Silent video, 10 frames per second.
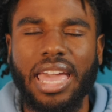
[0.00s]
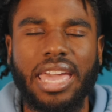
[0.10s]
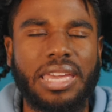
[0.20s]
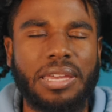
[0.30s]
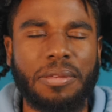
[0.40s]

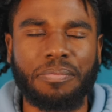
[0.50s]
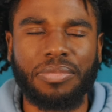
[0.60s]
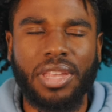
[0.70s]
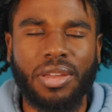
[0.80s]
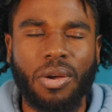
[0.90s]

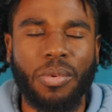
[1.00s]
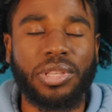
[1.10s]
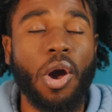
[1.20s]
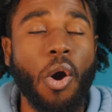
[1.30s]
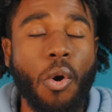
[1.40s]
and
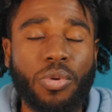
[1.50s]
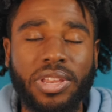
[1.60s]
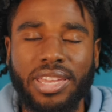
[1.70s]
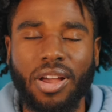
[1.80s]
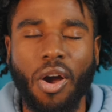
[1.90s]

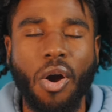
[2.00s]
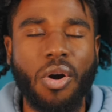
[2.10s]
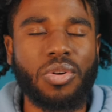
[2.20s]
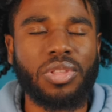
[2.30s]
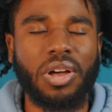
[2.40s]
withholding
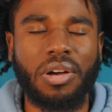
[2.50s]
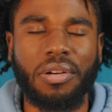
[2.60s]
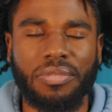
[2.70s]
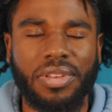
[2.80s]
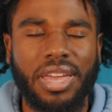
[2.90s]
all
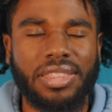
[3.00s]
of